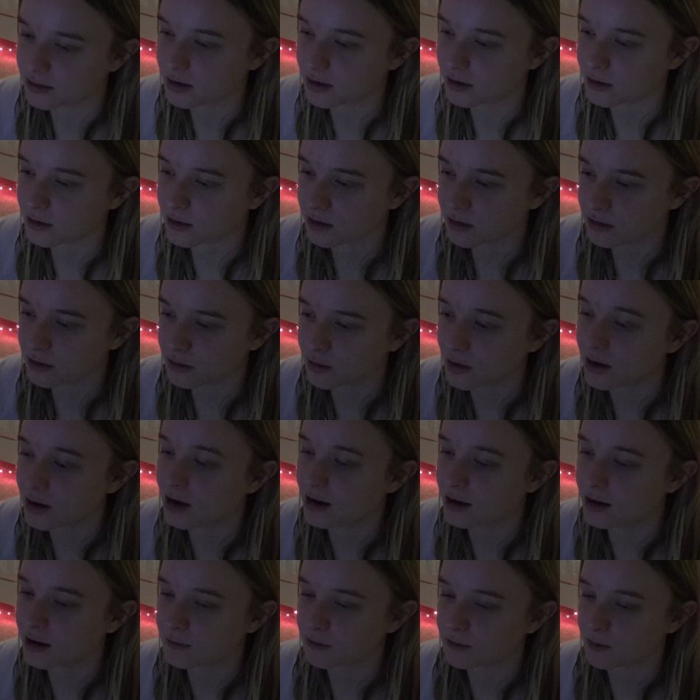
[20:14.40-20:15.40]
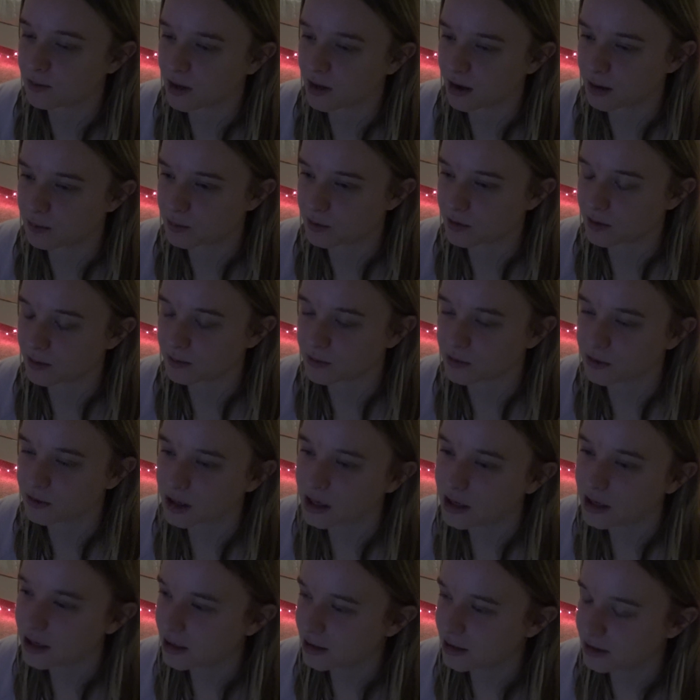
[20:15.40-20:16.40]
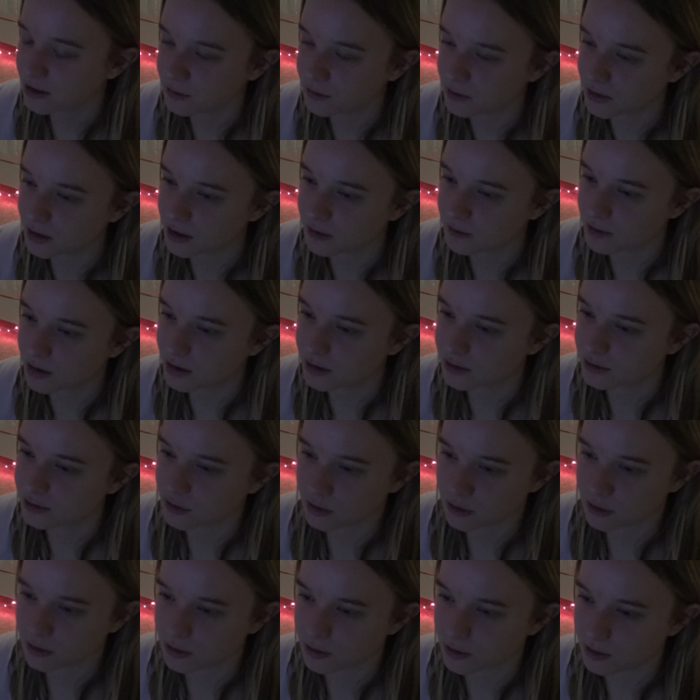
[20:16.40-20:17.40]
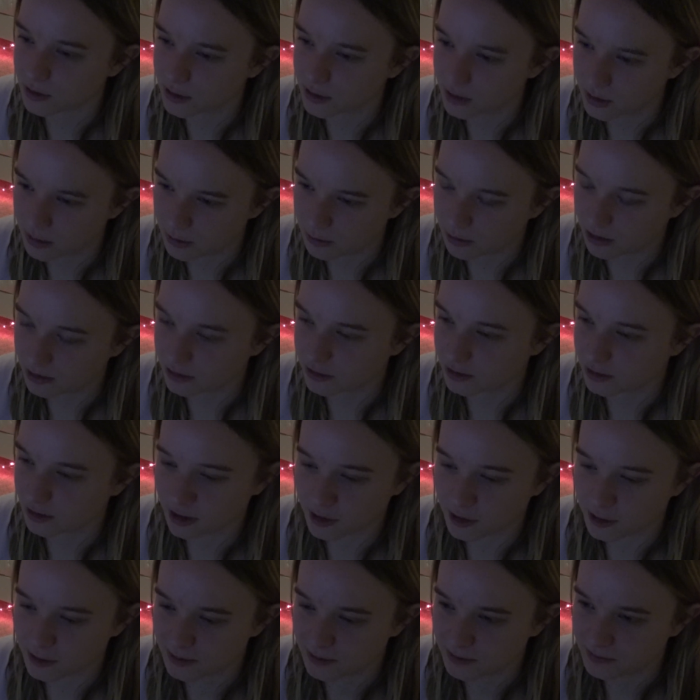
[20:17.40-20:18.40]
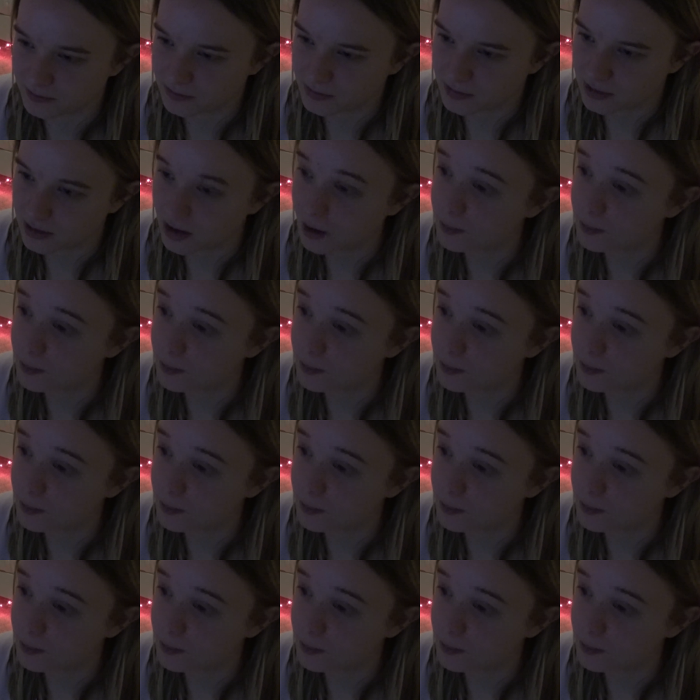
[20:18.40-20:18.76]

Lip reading: best they could, so I give them that, but I'm definitely giving it to Retsuko.